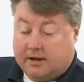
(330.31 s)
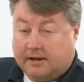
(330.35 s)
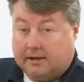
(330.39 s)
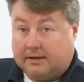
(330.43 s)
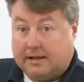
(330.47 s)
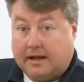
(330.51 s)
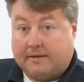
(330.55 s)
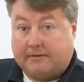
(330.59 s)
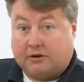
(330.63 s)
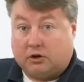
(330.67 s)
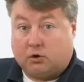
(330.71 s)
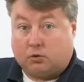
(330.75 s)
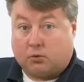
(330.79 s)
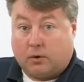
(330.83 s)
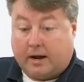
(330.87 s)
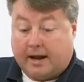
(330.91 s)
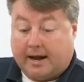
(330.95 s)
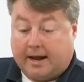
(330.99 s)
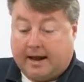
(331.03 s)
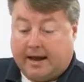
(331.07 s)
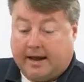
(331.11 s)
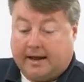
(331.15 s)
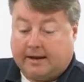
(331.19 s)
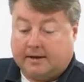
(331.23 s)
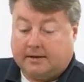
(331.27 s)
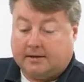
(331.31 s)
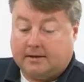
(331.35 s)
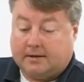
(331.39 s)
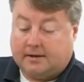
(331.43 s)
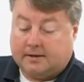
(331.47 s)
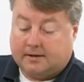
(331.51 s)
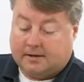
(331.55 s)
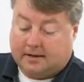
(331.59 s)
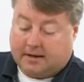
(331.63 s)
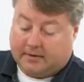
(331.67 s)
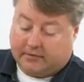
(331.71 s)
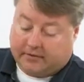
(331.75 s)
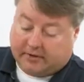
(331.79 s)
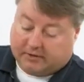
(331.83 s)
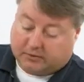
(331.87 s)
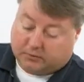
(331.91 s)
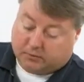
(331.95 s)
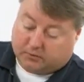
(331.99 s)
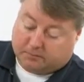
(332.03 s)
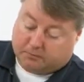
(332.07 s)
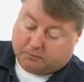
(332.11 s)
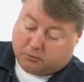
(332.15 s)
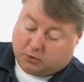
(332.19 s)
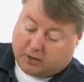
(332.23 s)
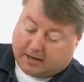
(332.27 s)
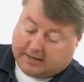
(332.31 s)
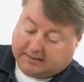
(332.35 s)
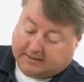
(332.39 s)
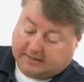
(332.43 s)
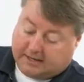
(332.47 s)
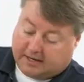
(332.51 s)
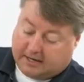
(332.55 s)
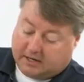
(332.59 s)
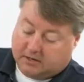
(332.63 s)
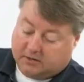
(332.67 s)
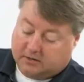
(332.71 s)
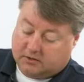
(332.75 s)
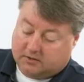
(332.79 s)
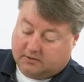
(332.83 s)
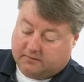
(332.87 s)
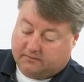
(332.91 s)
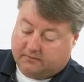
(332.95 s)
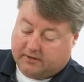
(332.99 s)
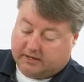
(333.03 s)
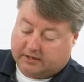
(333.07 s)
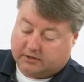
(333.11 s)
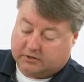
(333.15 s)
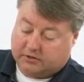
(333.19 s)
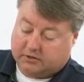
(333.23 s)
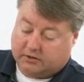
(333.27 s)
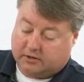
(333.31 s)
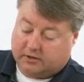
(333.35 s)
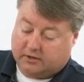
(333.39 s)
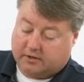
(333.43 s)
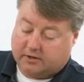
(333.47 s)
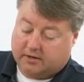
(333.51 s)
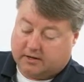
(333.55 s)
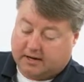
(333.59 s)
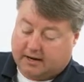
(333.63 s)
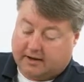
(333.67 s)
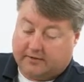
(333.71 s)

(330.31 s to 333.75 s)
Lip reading: You'll have a gray end, and this would press into the fixture